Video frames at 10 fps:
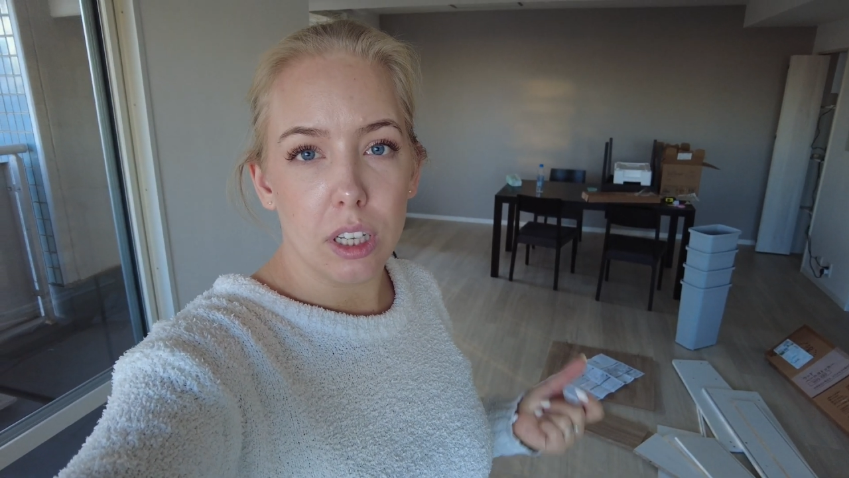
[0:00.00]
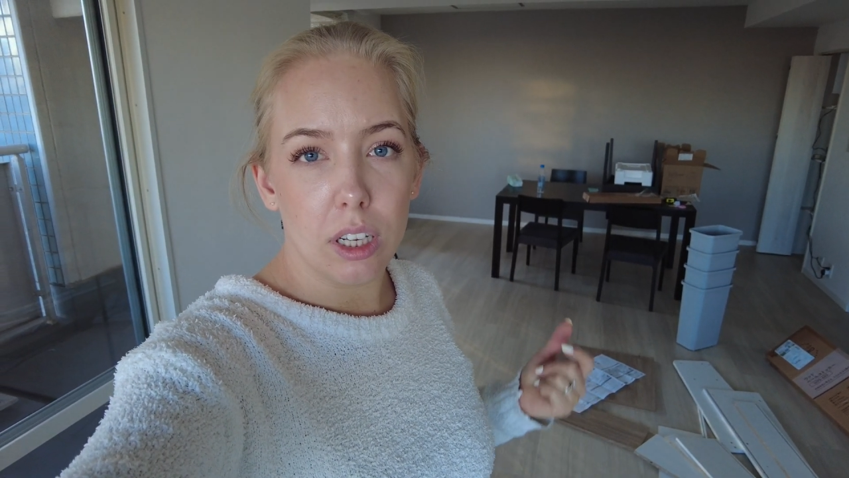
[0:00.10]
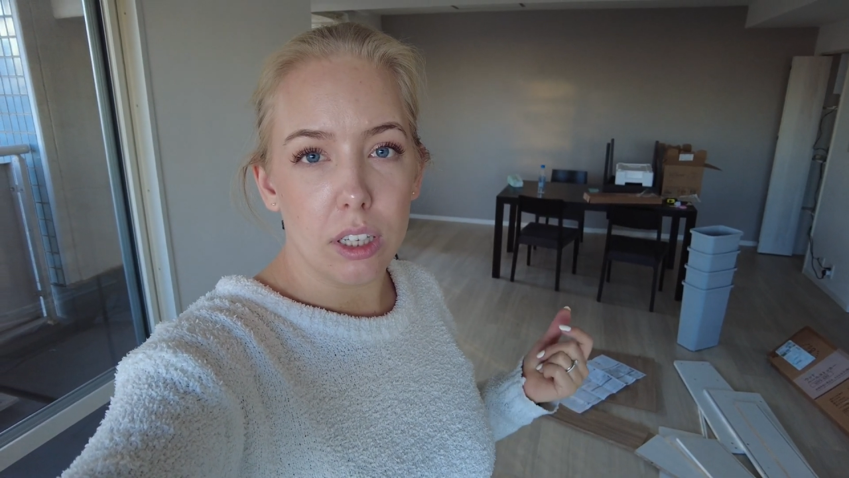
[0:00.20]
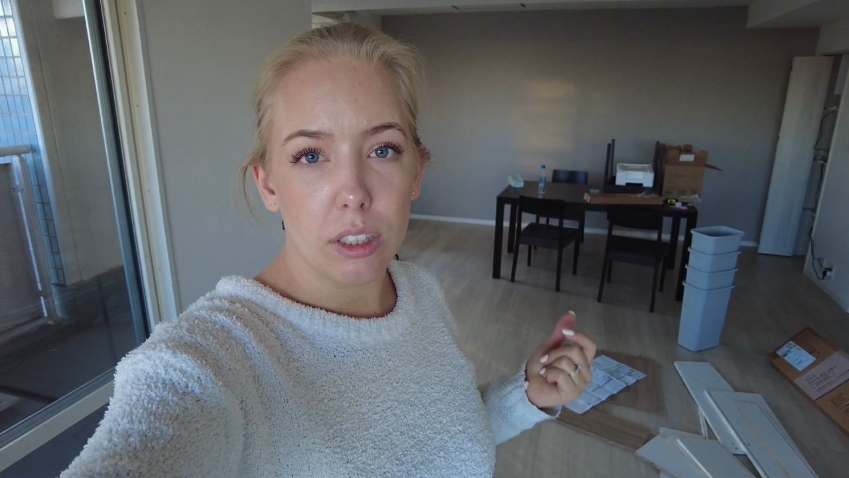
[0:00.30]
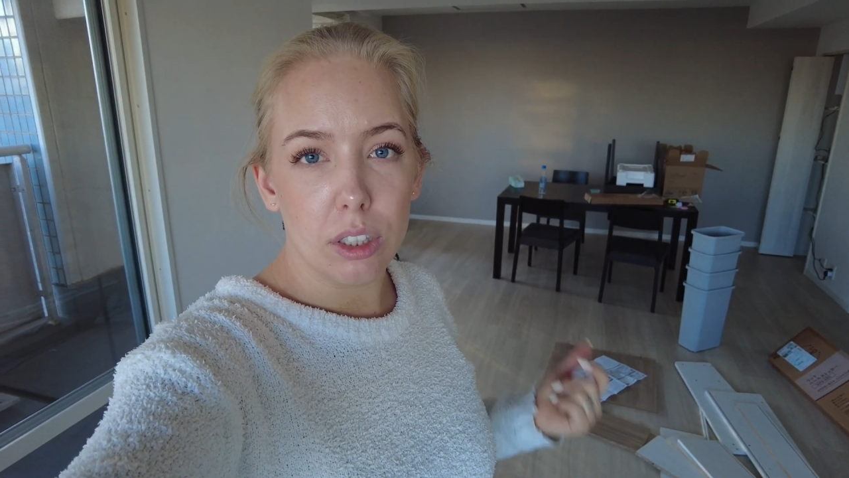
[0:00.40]

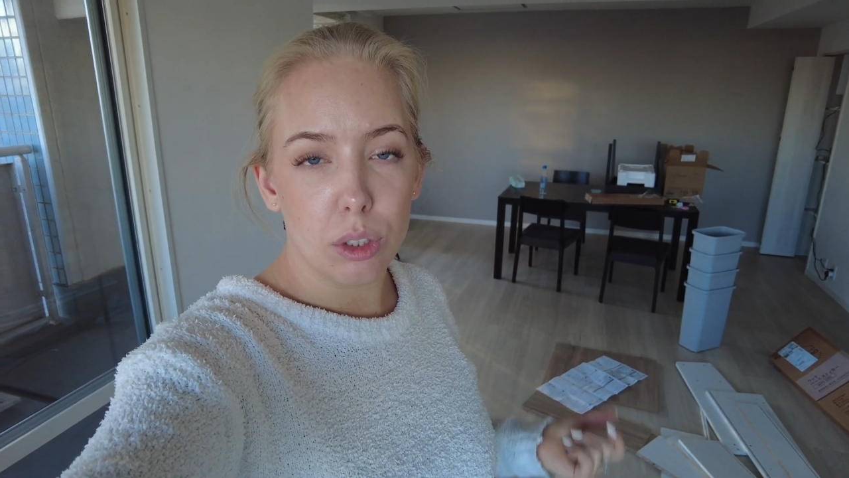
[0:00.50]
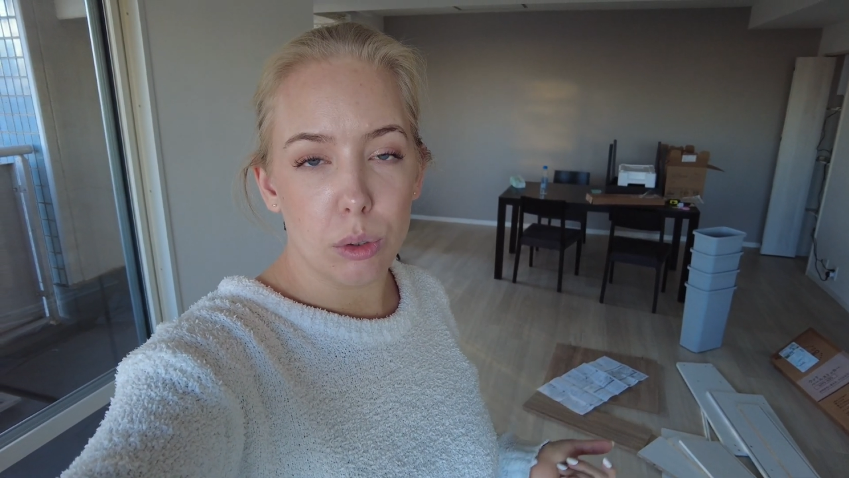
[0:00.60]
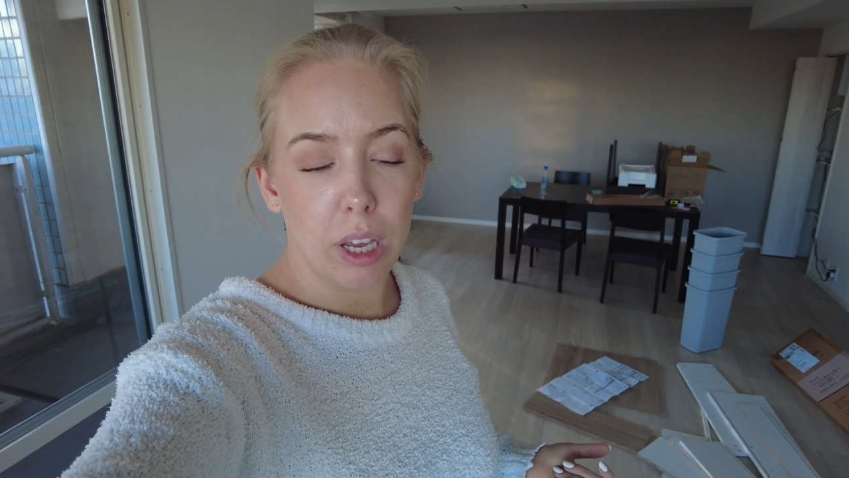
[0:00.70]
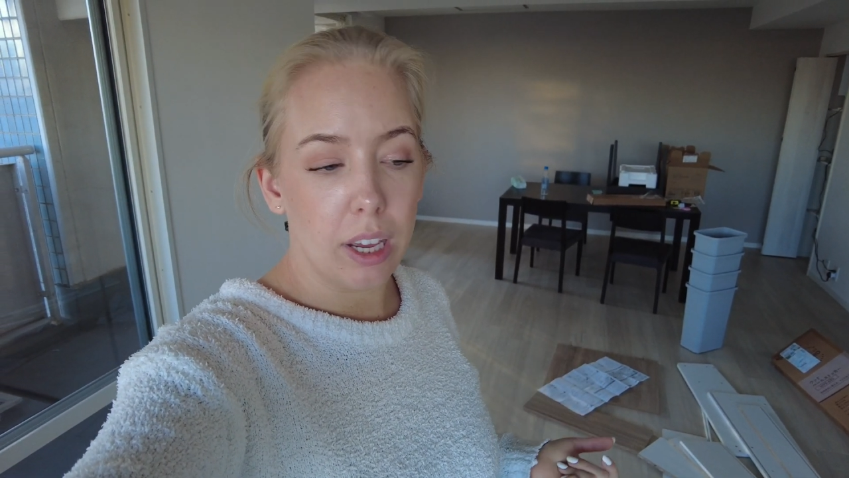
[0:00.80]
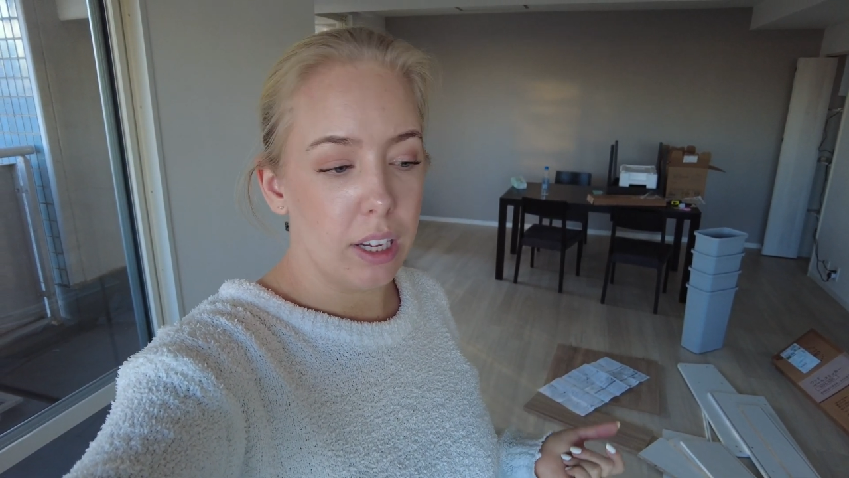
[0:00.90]
the
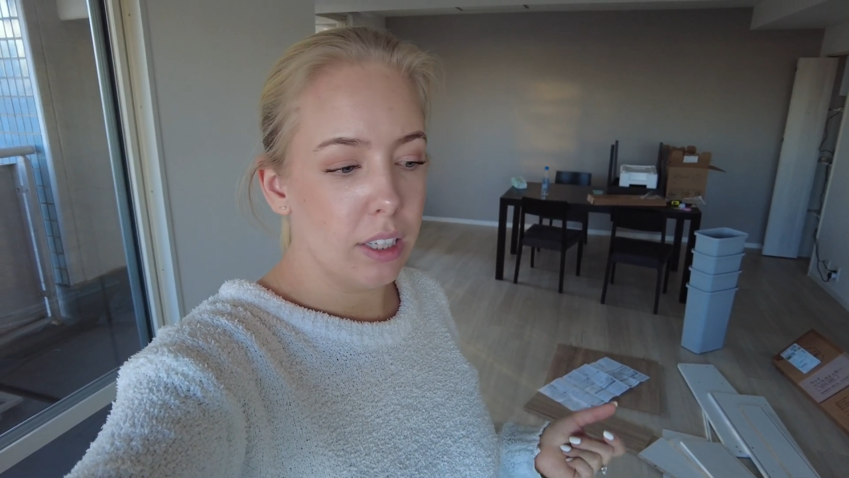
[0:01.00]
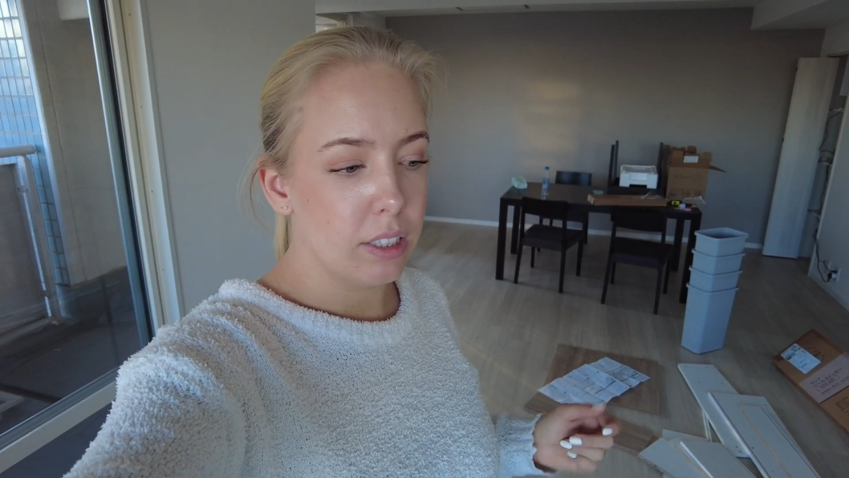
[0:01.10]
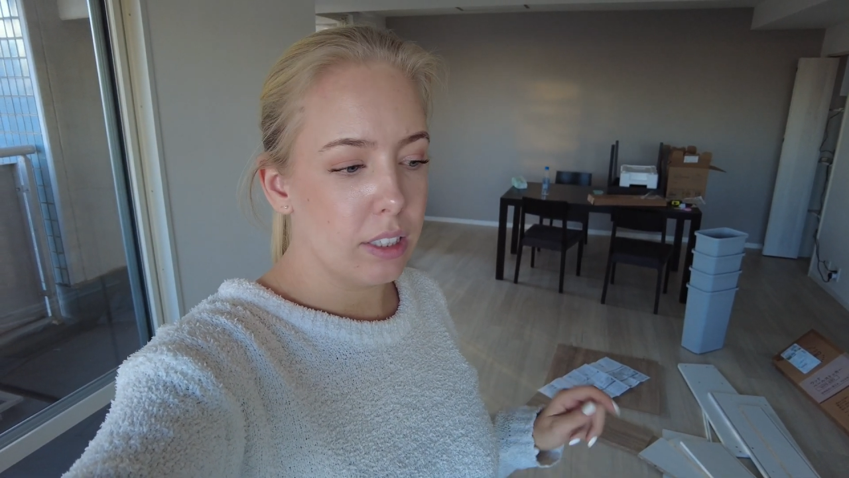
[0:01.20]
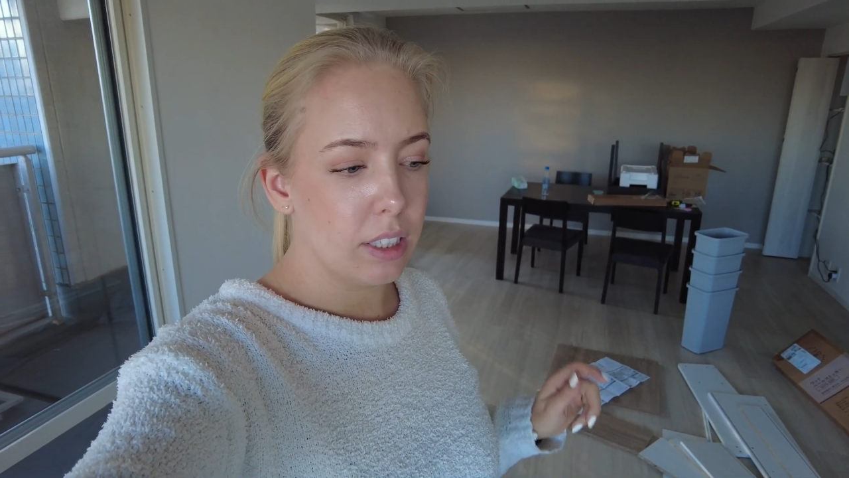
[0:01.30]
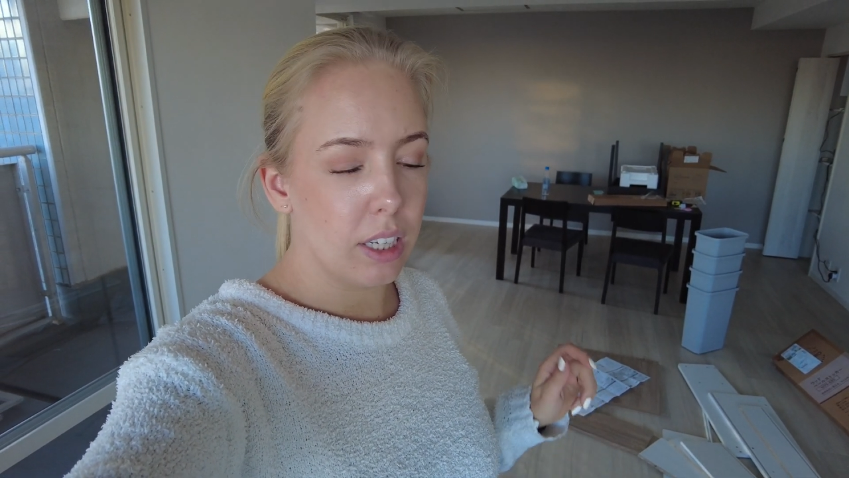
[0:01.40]
UK,